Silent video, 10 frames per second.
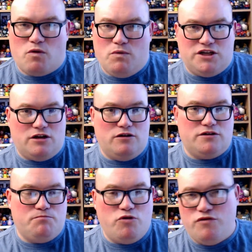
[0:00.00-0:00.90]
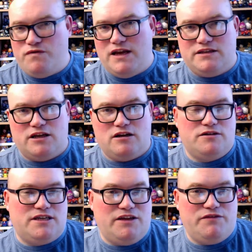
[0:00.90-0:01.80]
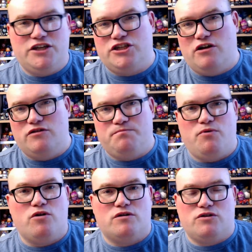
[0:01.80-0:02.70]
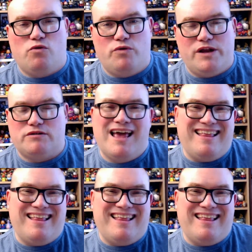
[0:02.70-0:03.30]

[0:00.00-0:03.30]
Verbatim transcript: which includes movies, includes TV shows, books, audios.